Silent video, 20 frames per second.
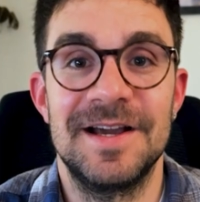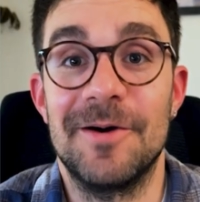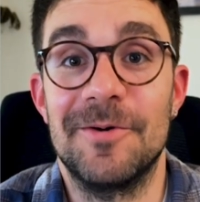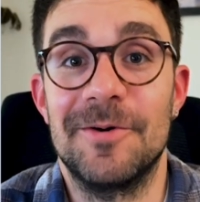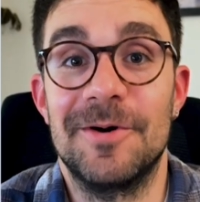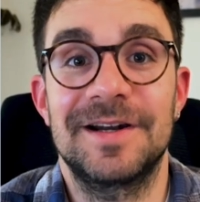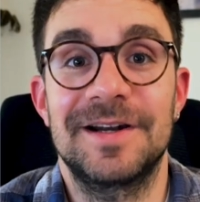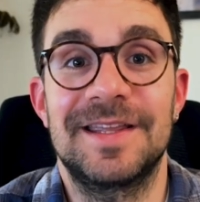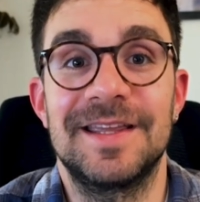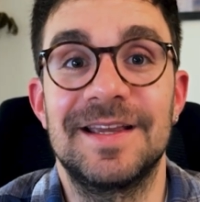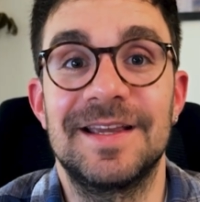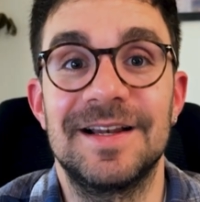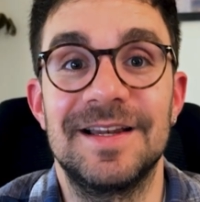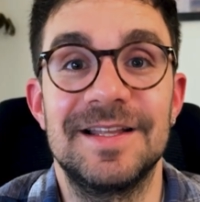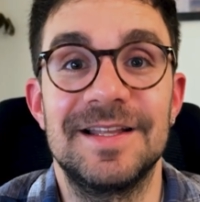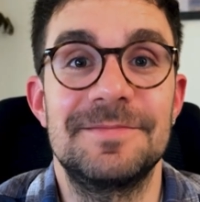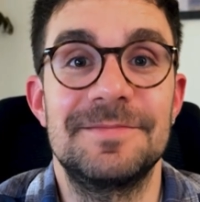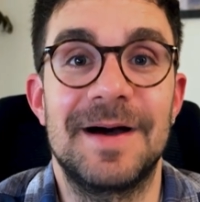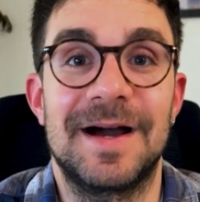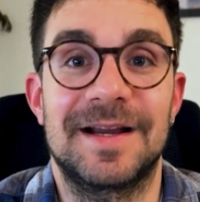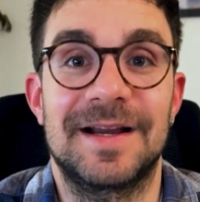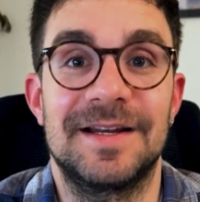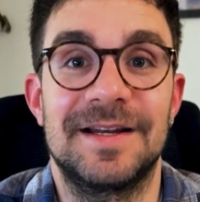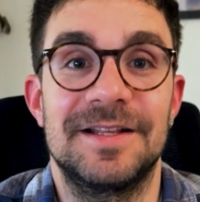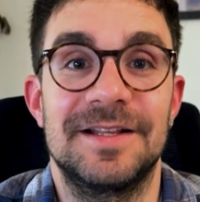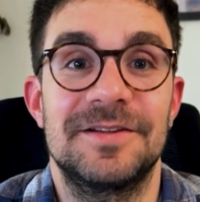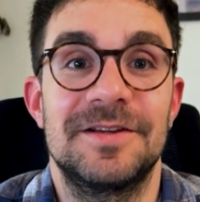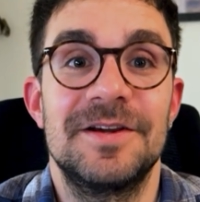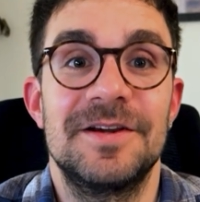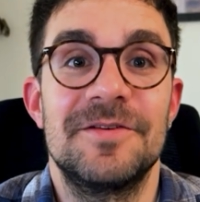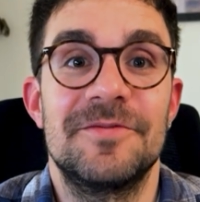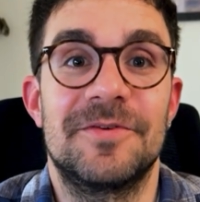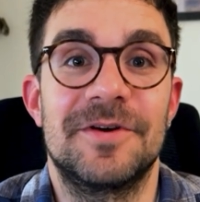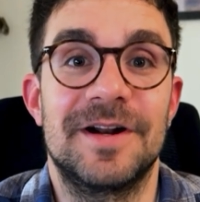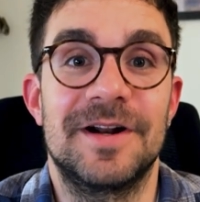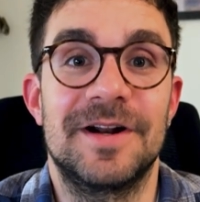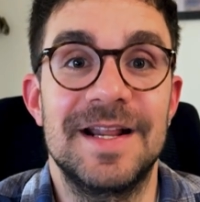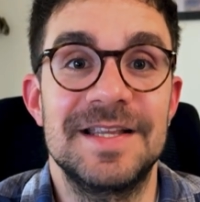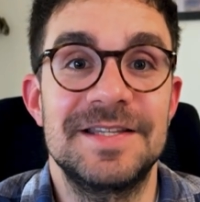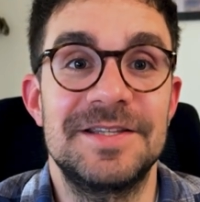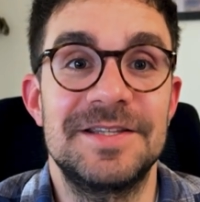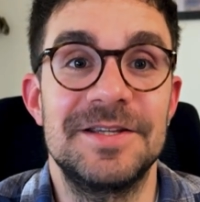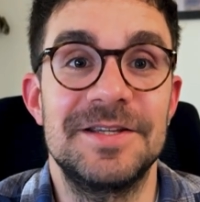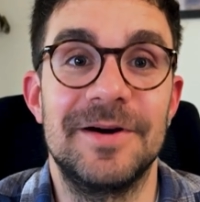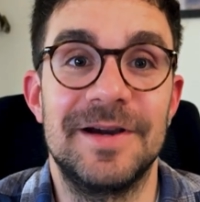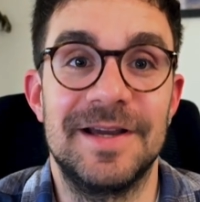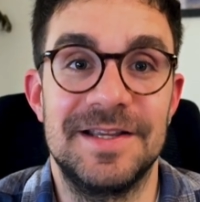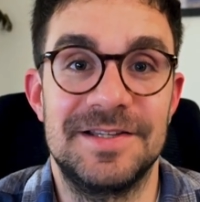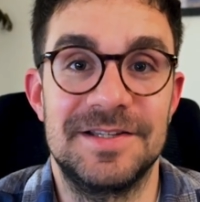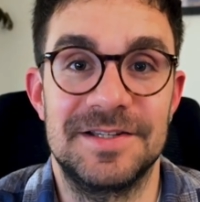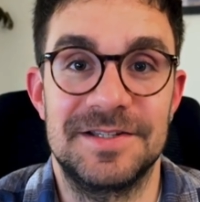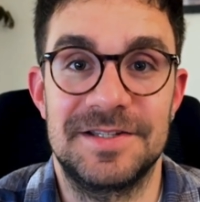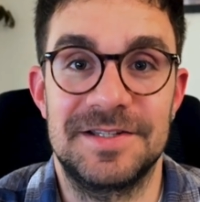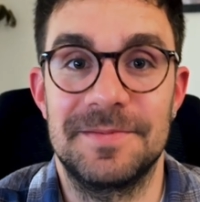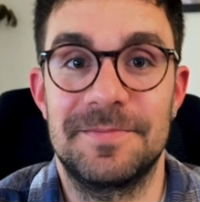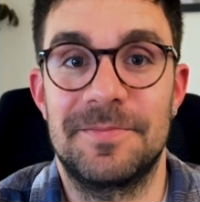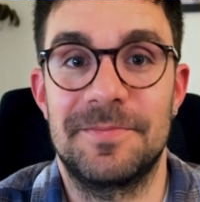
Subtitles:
working lead magnet for an SEO agency.